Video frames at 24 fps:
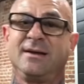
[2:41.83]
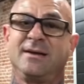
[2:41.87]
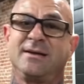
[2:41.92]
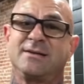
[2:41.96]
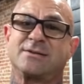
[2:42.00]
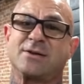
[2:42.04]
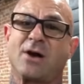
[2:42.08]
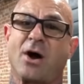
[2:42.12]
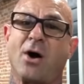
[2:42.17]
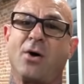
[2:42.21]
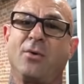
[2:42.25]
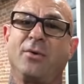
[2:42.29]

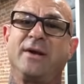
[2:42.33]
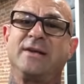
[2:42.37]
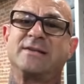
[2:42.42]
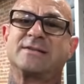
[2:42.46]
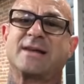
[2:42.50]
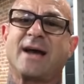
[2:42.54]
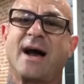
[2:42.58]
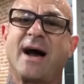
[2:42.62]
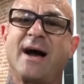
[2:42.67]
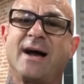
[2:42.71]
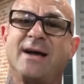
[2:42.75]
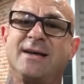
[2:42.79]
As
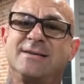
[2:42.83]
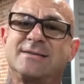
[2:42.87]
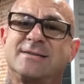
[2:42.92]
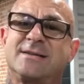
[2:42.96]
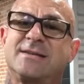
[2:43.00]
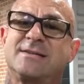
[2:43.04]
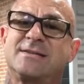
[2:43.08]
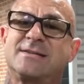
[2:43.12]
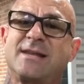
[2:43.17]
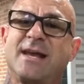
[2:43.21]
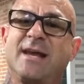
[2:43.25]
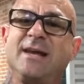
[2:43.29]
always, guys,
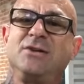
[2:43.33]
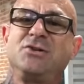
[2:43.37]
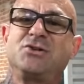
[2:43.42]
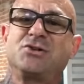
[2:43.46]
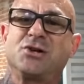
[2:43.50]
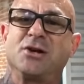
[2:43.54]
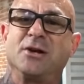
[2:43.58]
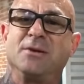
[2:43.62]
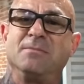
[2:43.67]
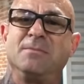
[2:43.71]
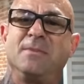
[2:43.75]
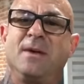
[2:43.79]
stay
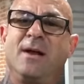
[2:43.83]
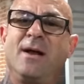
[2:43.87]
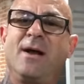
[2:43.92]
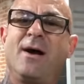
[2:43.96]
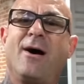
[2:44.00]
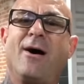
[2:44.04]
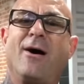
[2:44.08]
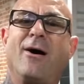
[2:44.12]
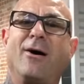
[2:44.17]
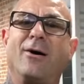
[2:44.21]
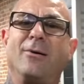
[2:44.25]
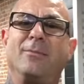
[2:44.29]
gym
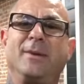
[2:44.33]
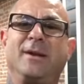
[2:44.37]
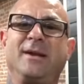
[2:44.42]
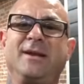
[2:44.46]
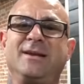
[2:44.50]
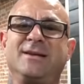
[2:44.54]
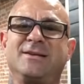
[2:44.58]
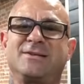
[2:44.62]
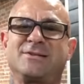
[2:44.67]
army